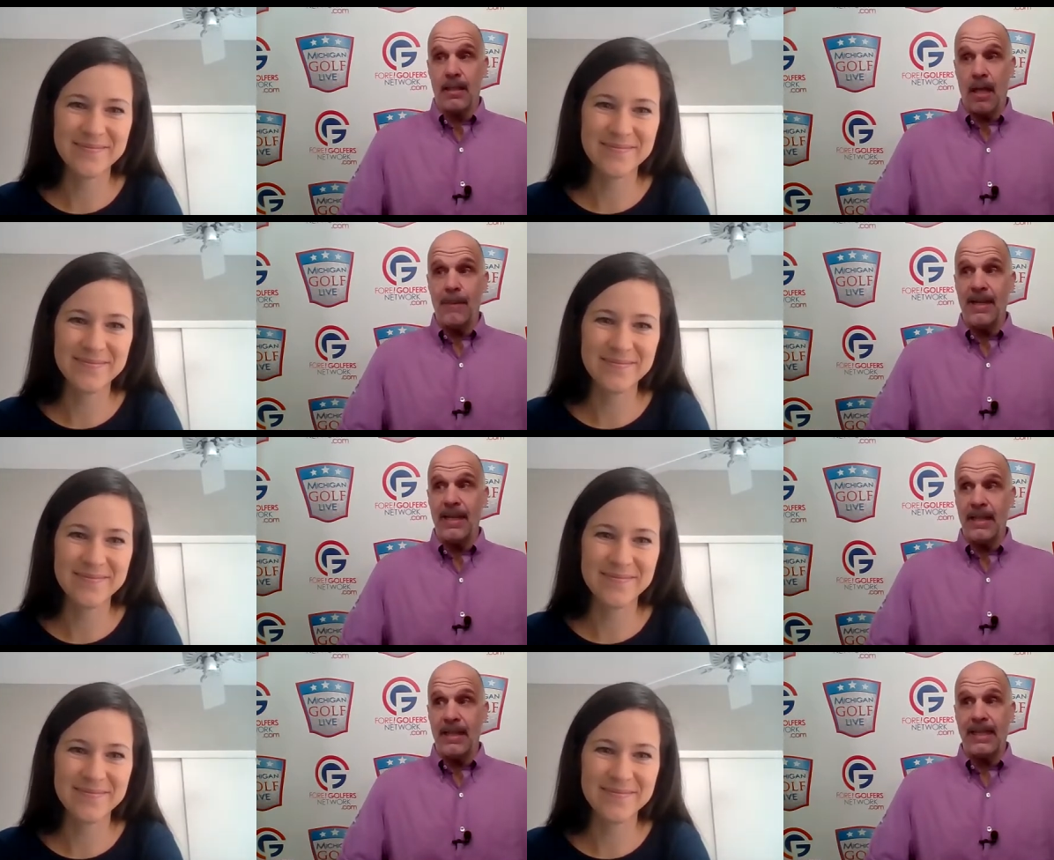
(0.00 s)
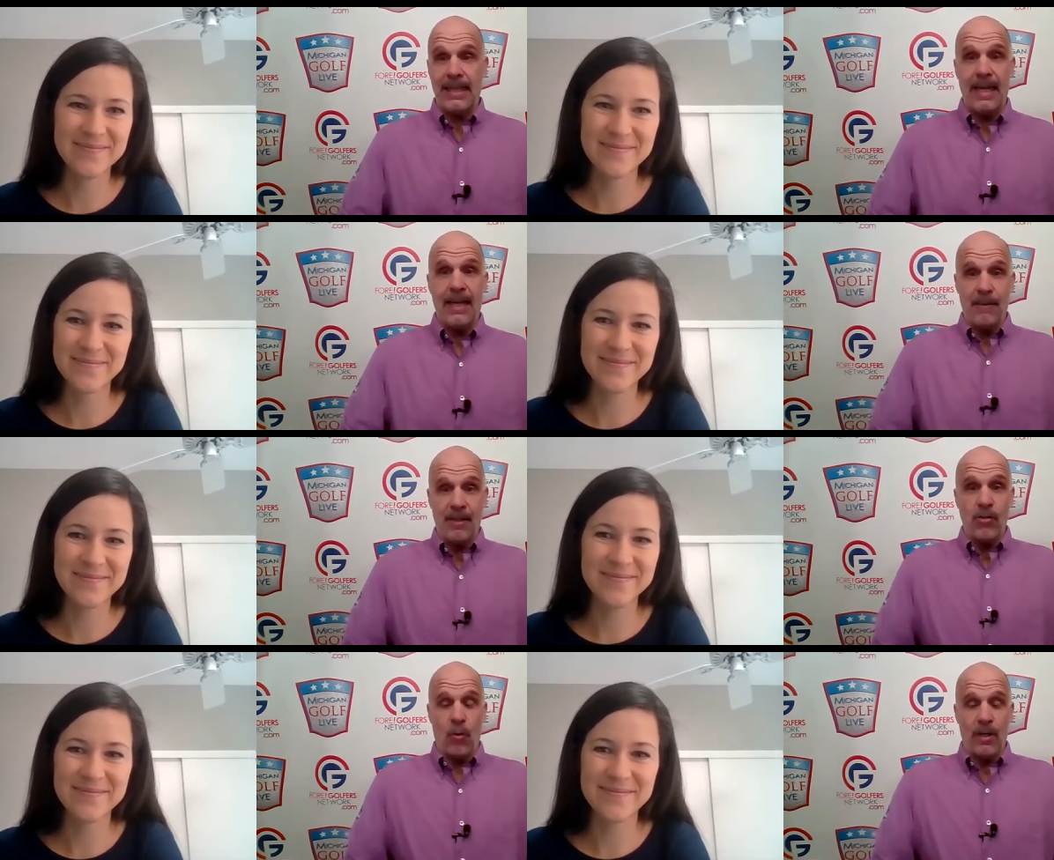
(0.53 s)
Speaker 1: coming that
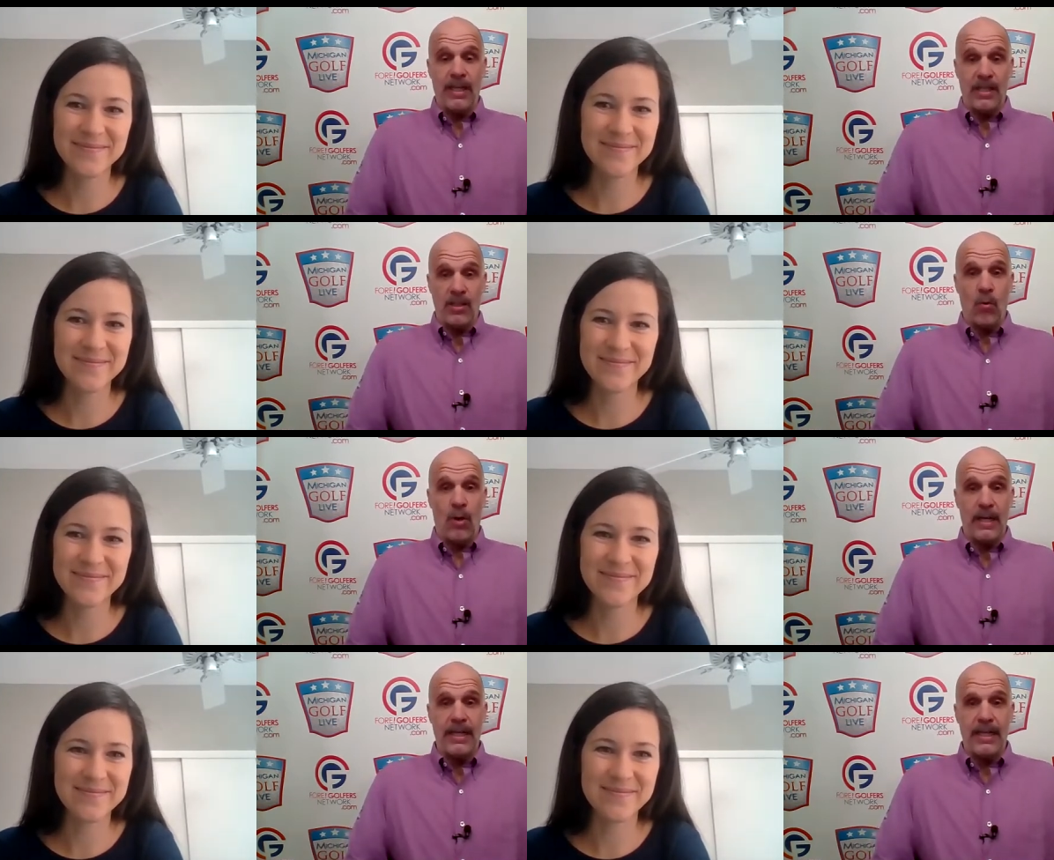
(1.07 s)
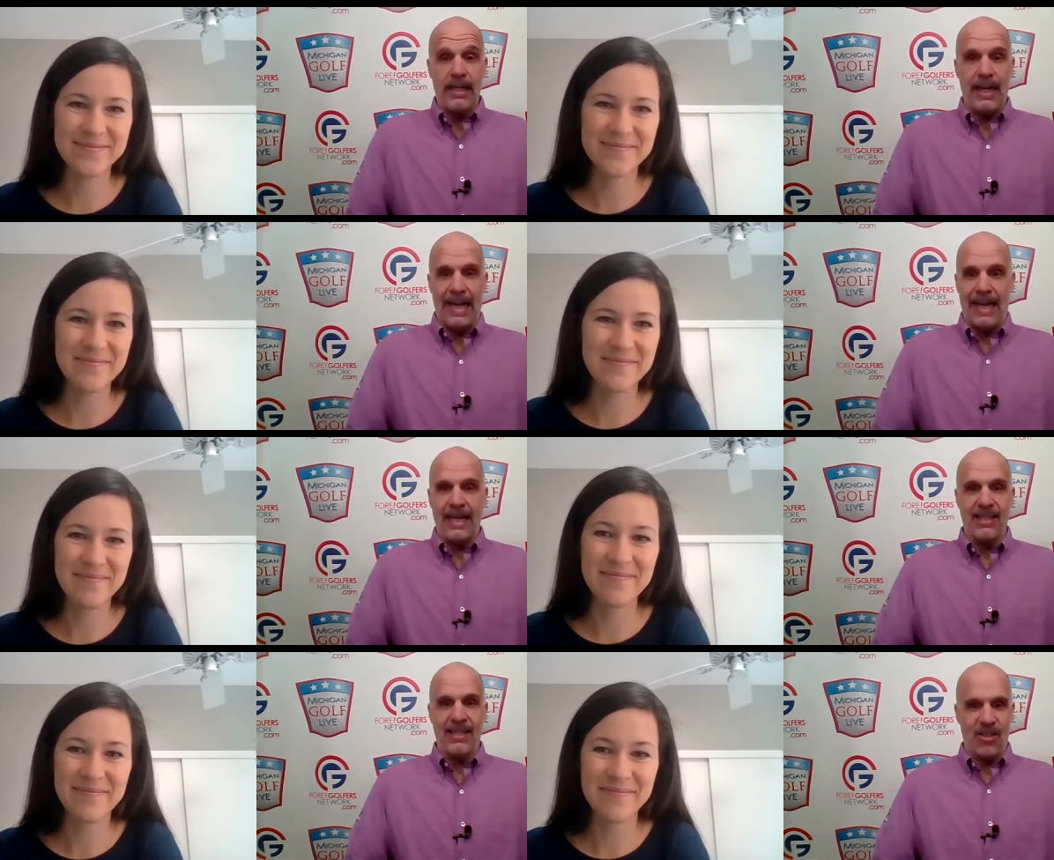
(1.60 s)
came in twenty twenty,
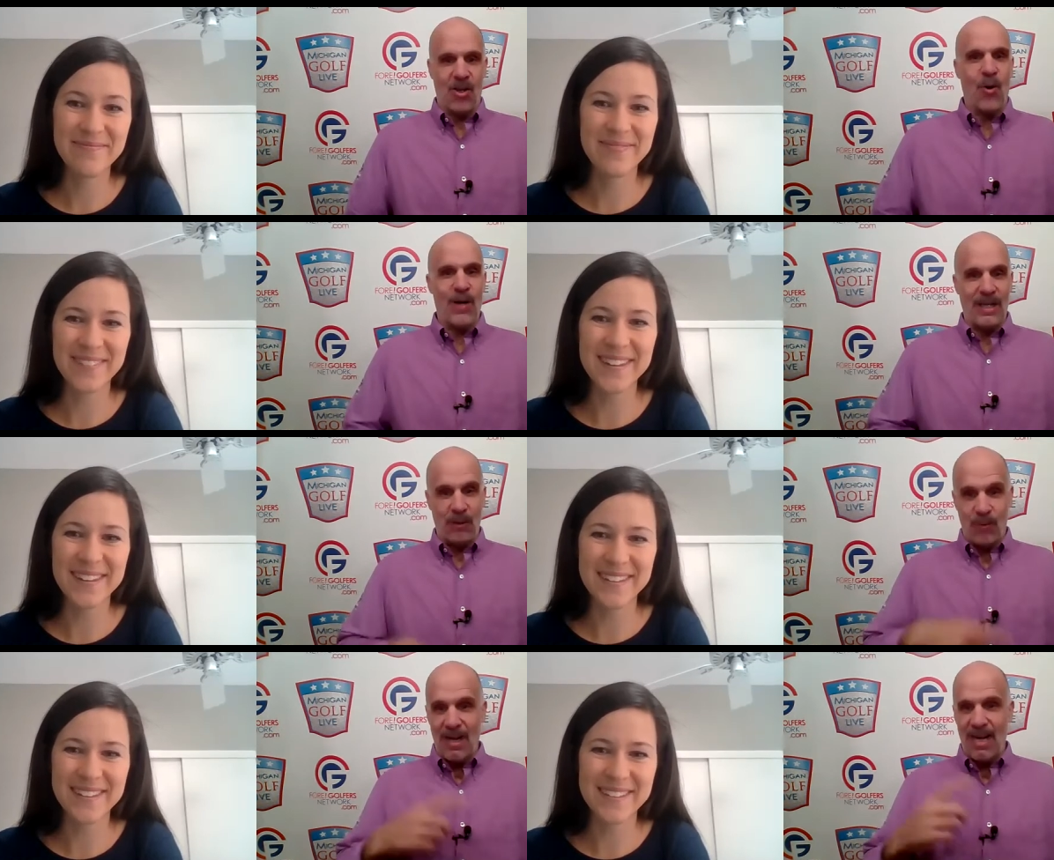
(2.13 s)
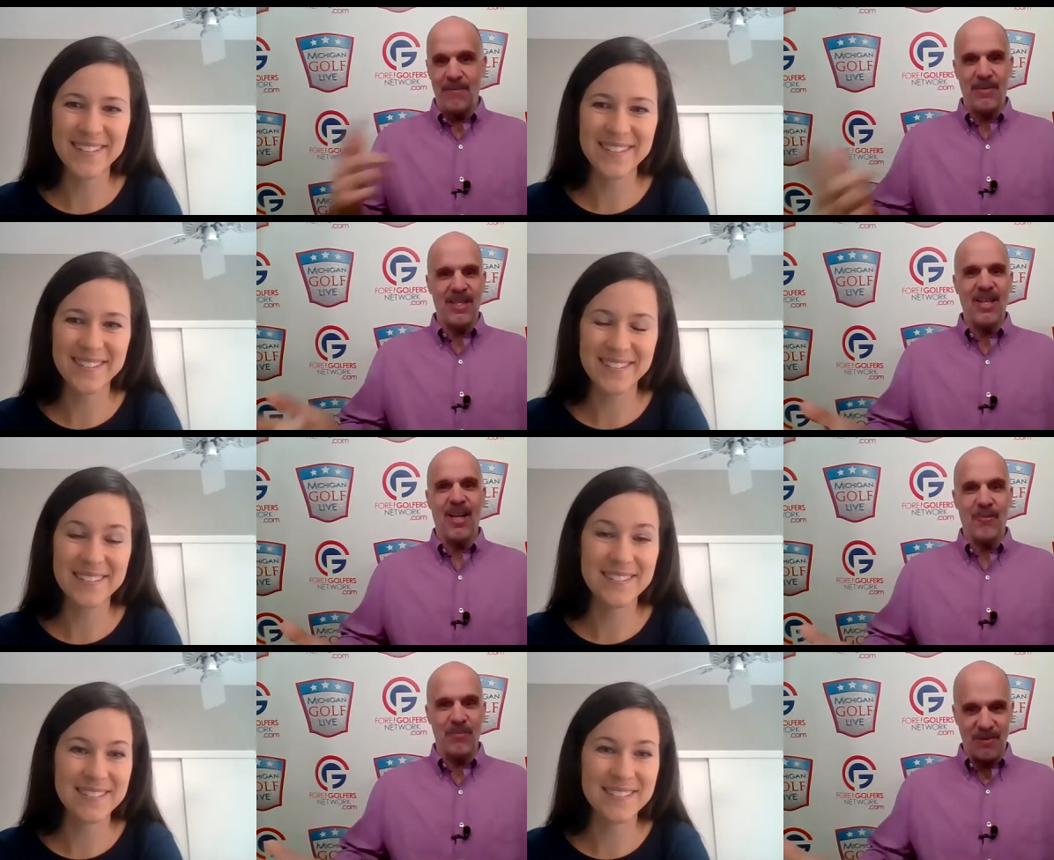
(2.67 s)
and it's already
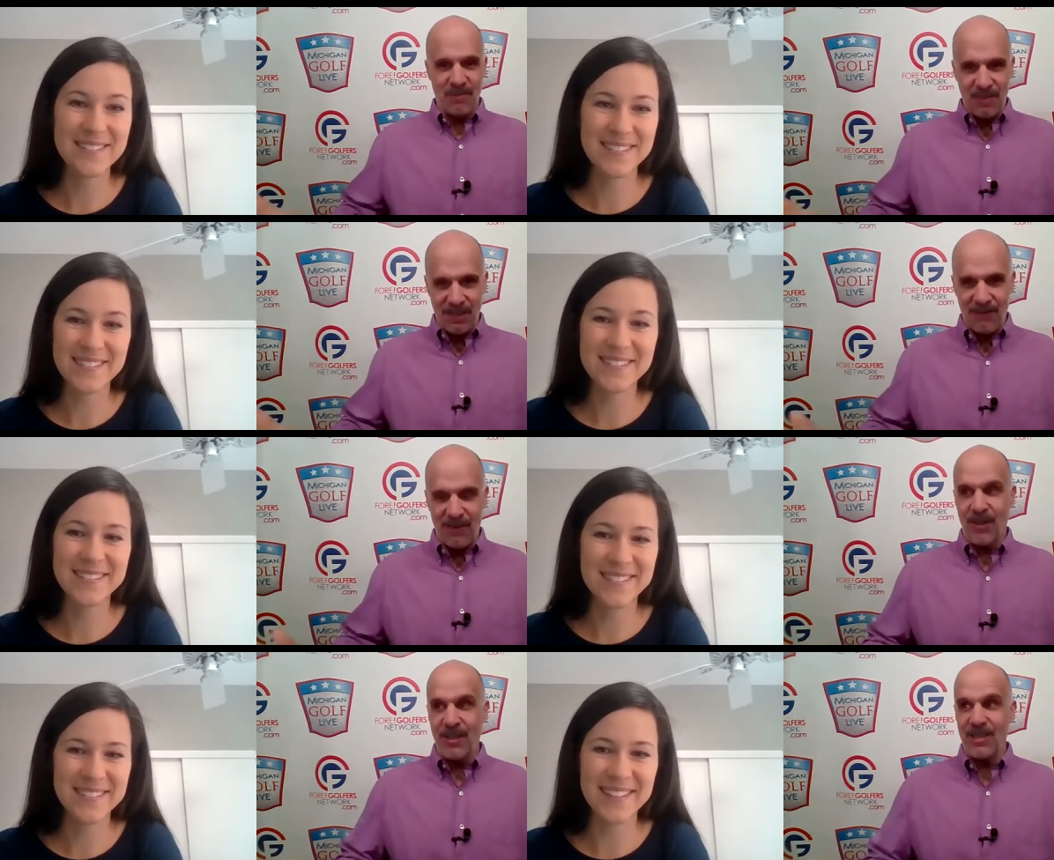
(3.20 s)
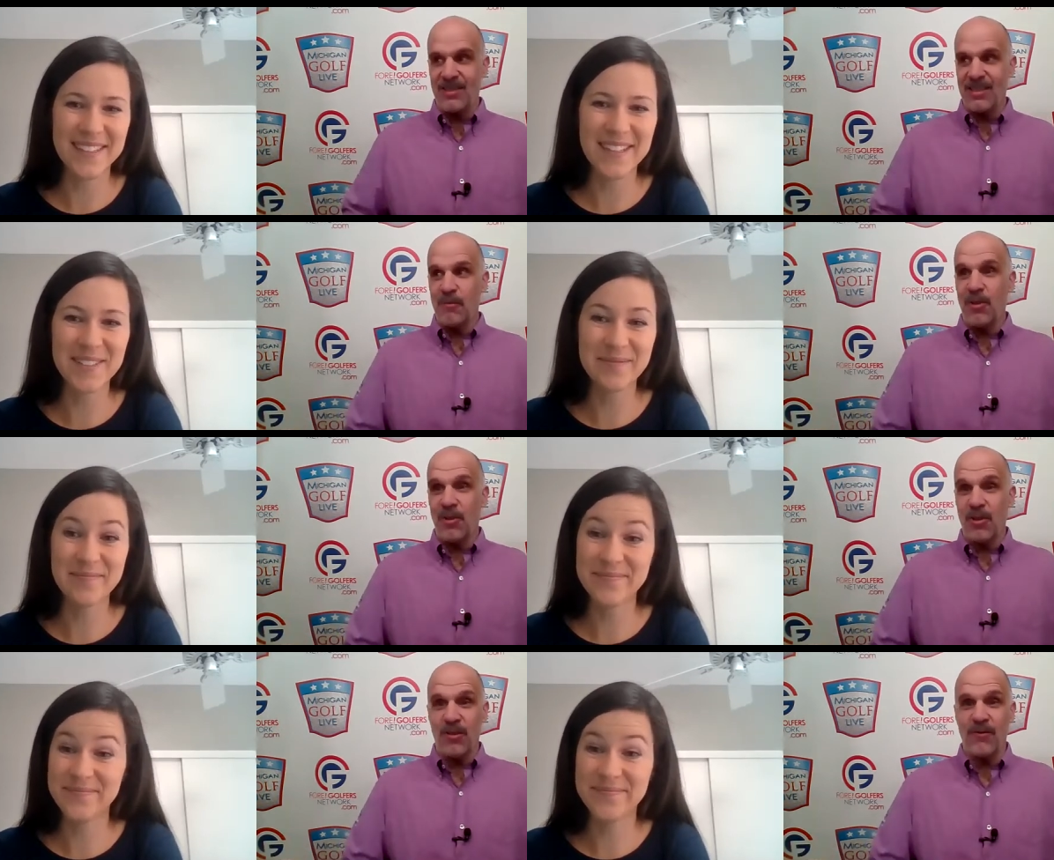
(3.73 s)
ramping up to be very
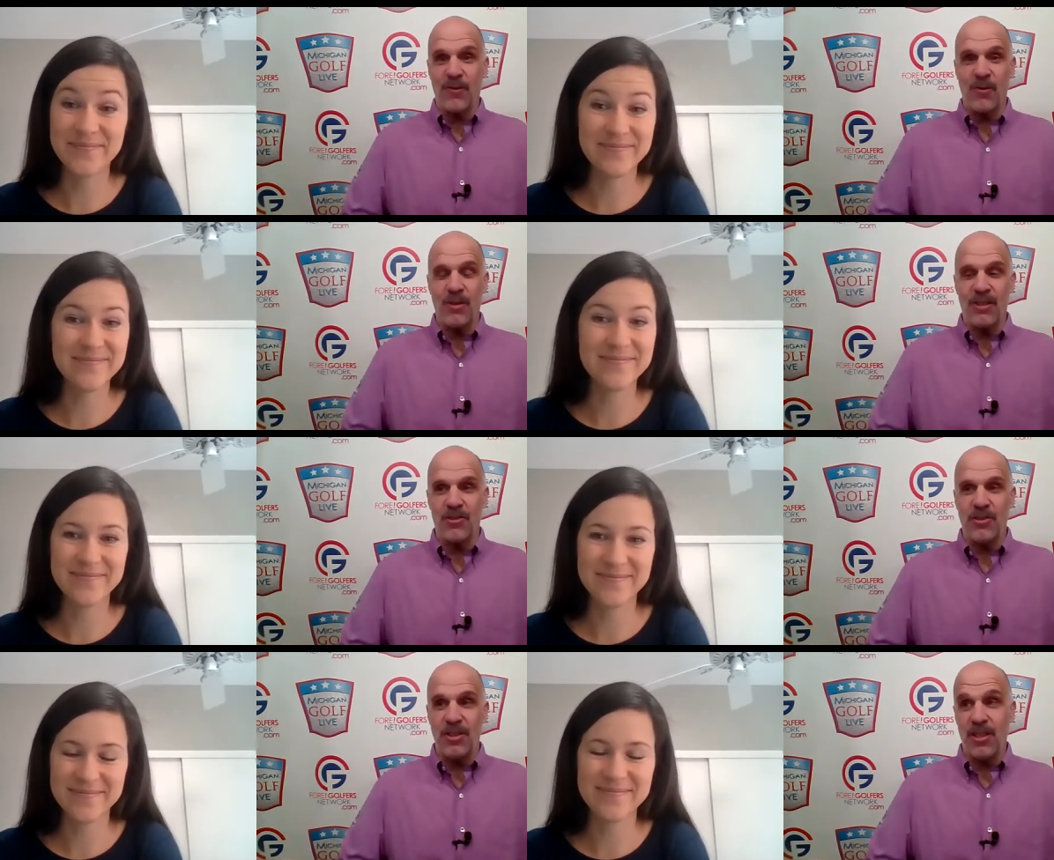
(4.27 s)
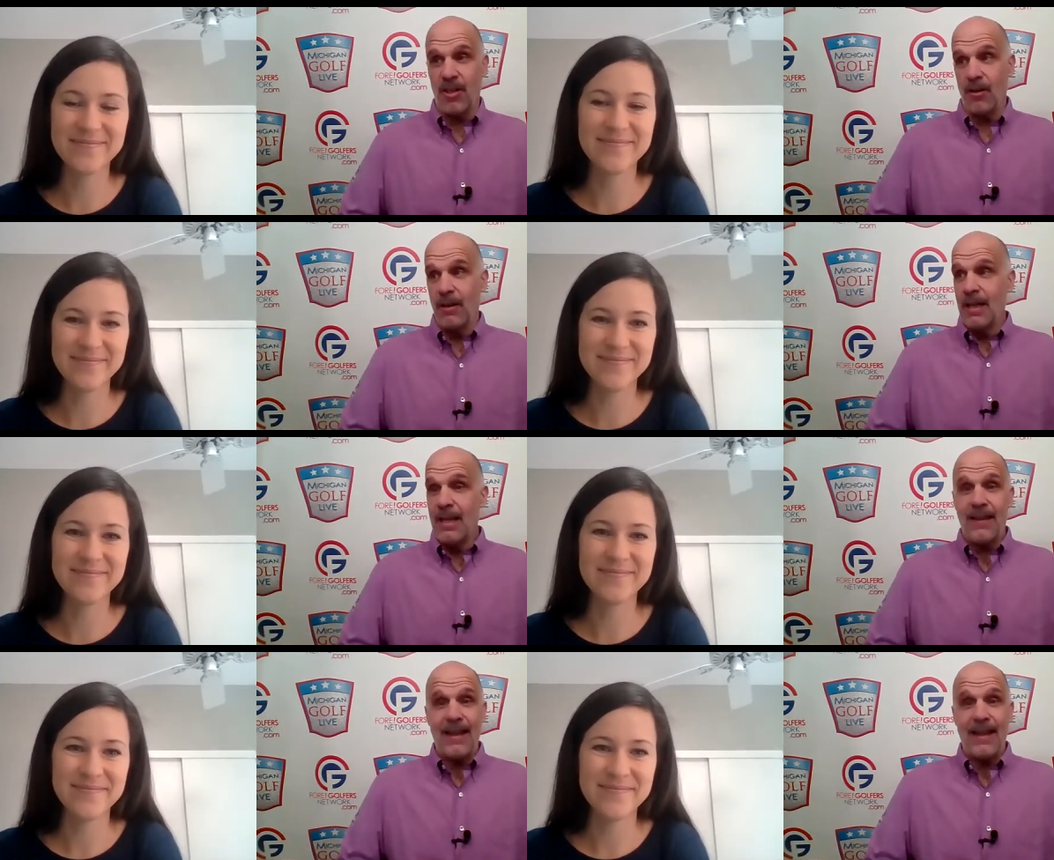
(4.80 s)
similar for this year.